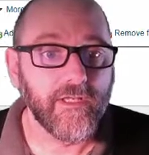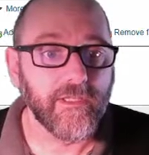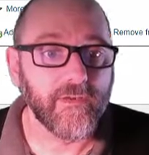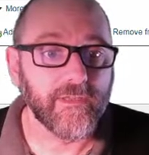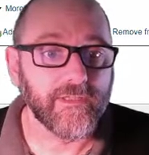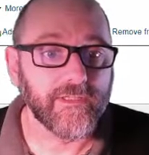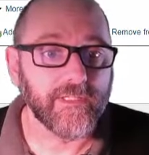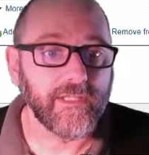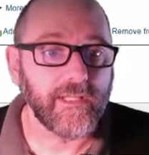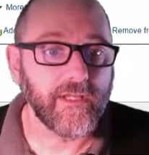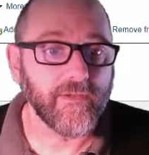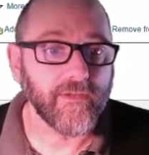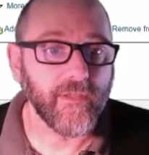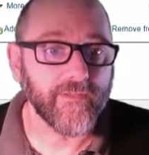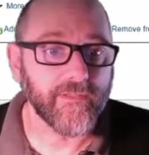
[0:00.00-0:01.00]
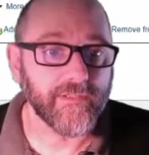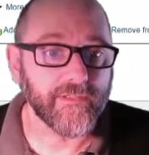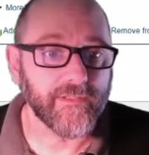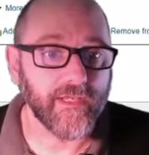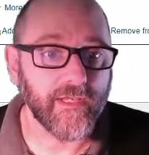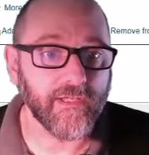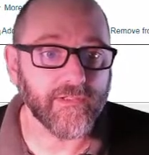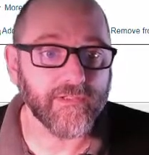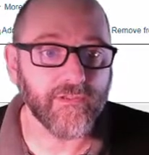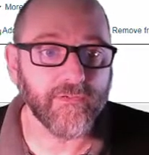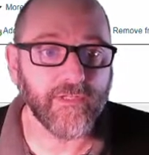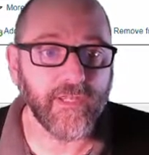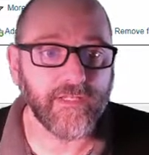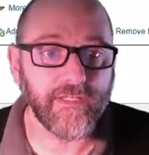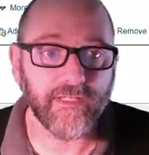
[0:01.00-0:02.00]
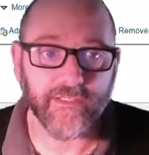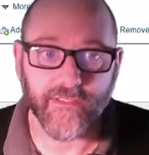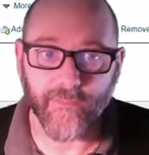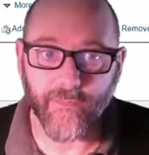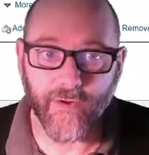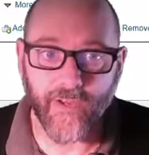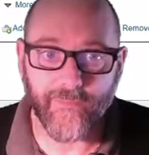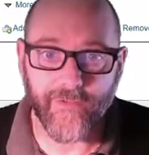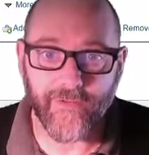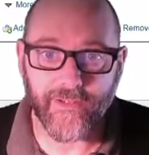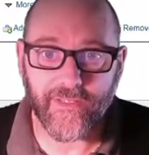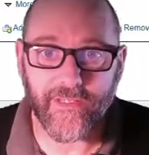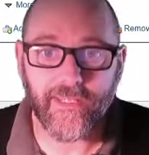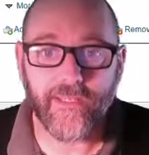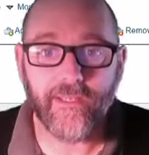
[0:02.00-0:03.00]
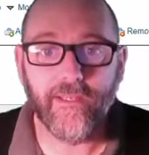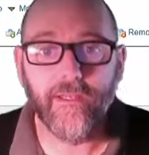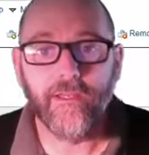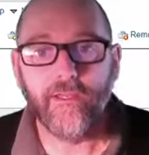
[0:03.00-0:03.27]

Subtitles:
You can see here that this student ID is the primary key,